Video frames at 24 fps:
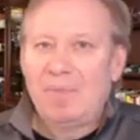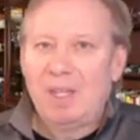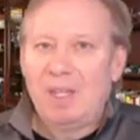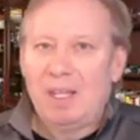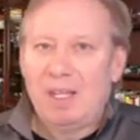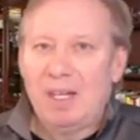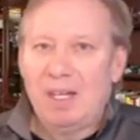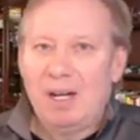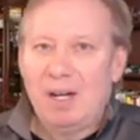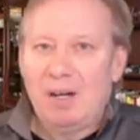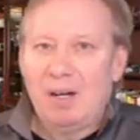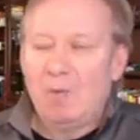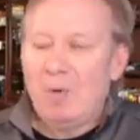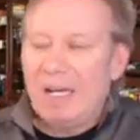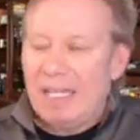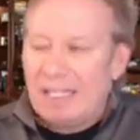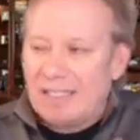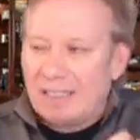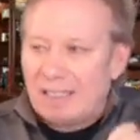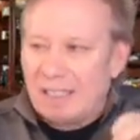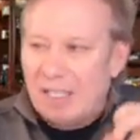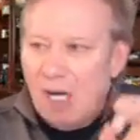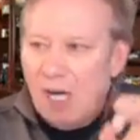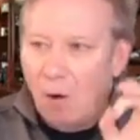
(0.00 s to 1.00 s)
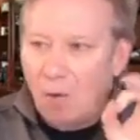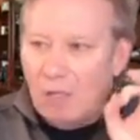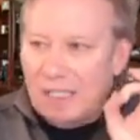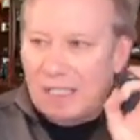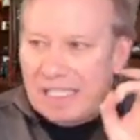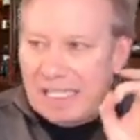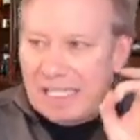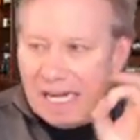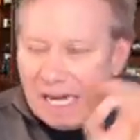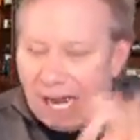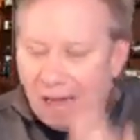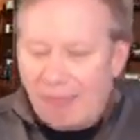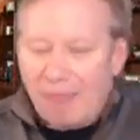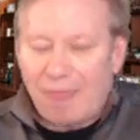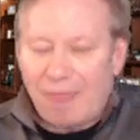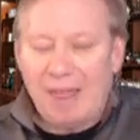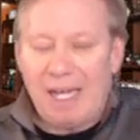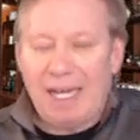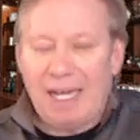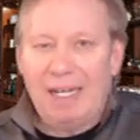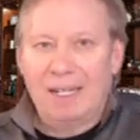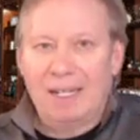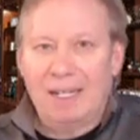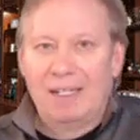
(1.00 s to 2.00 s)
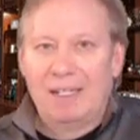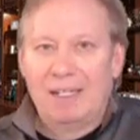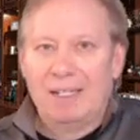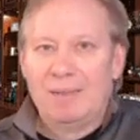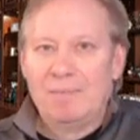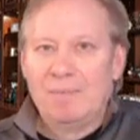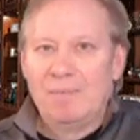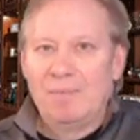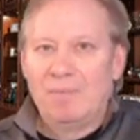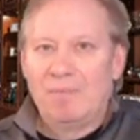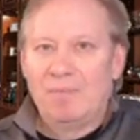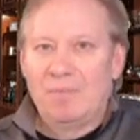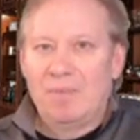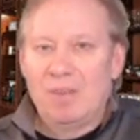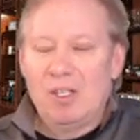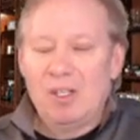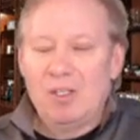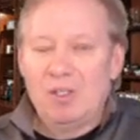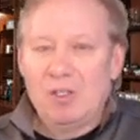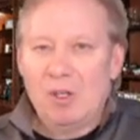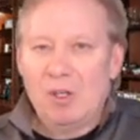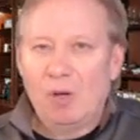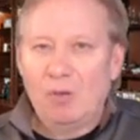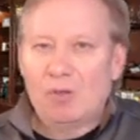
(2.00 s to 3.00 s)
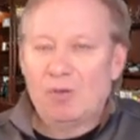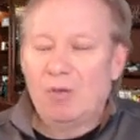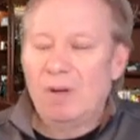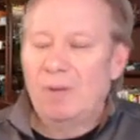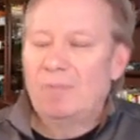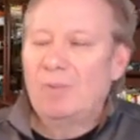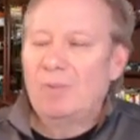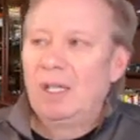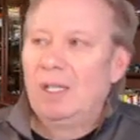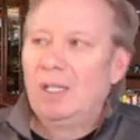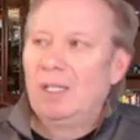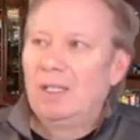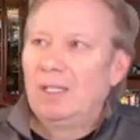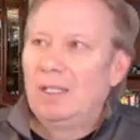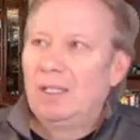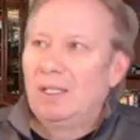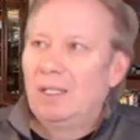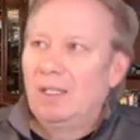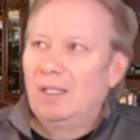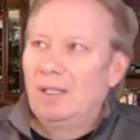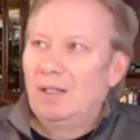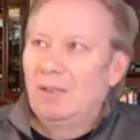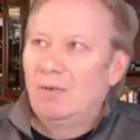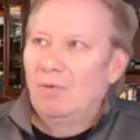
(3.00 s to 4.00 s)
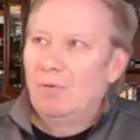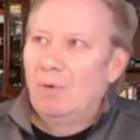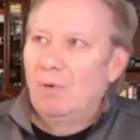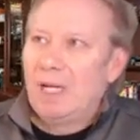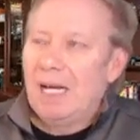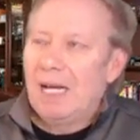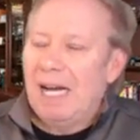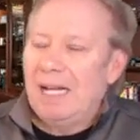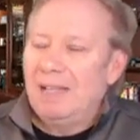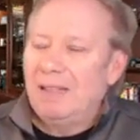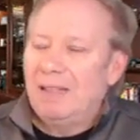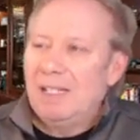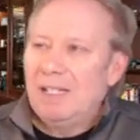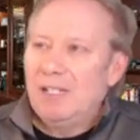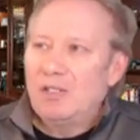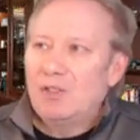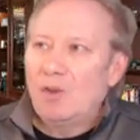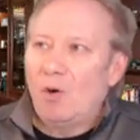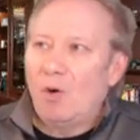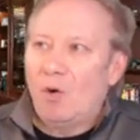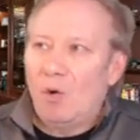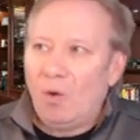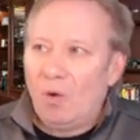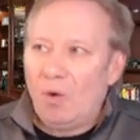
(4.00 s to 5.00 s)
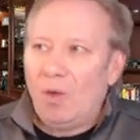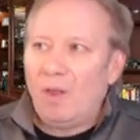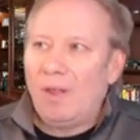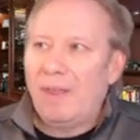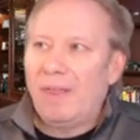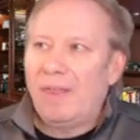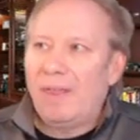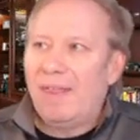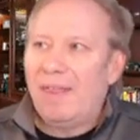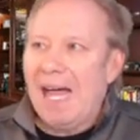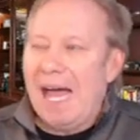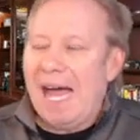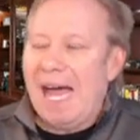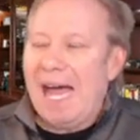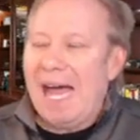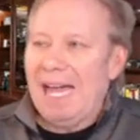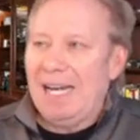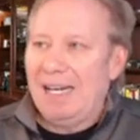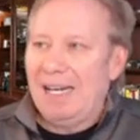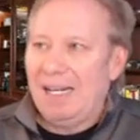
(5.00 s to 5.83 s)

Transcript: It's nothing. There's no script. Rhode Island is all that.